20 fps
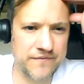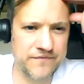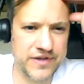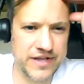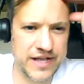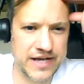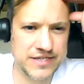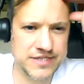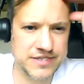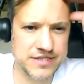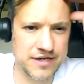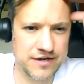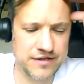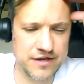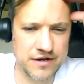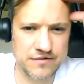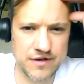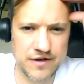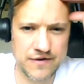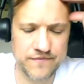Vanessa. I
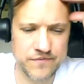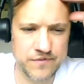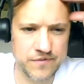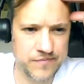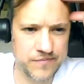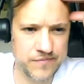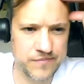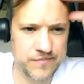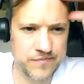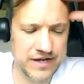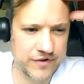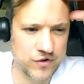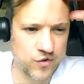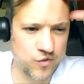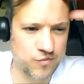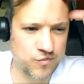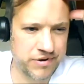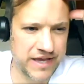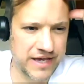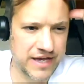don't know if we can have a
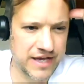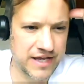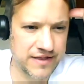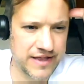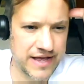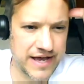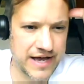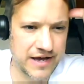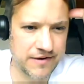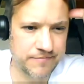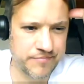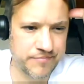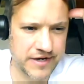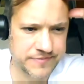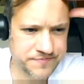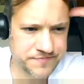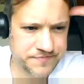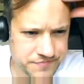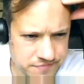little peek in there, but